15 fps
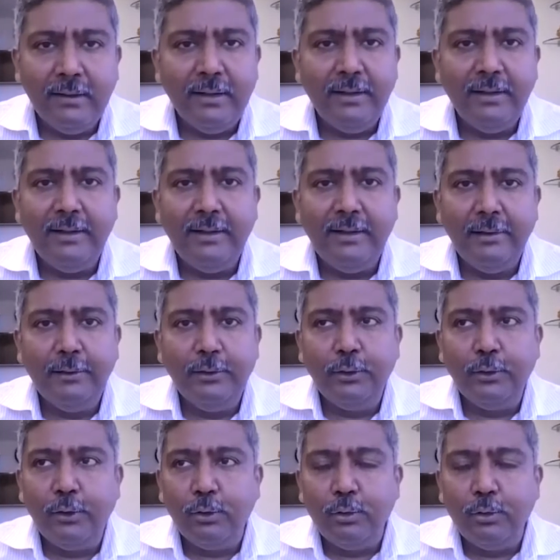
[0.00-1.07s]

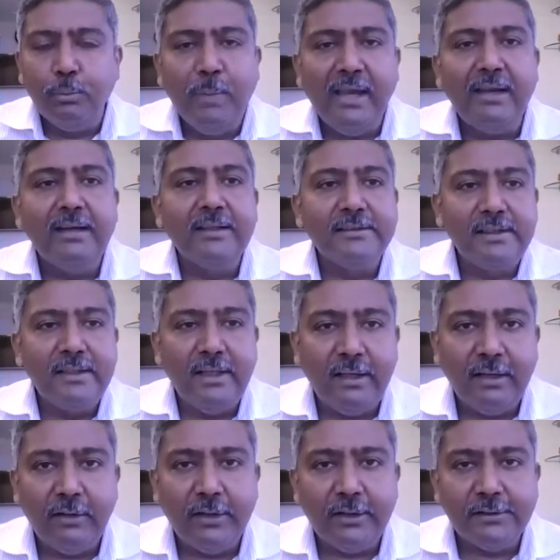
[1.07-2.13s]
to make it as an
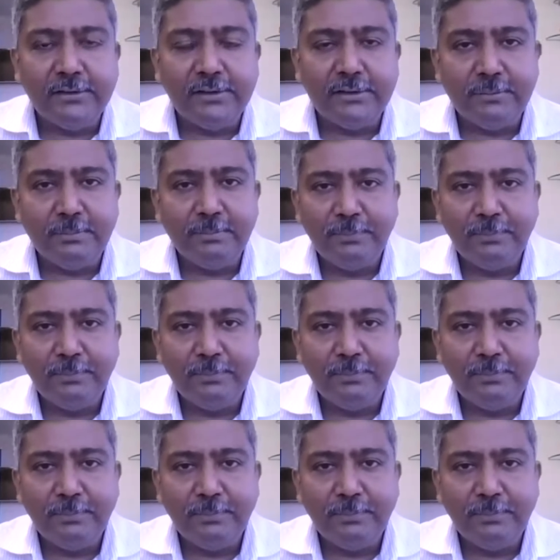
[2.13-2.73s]
integrated system.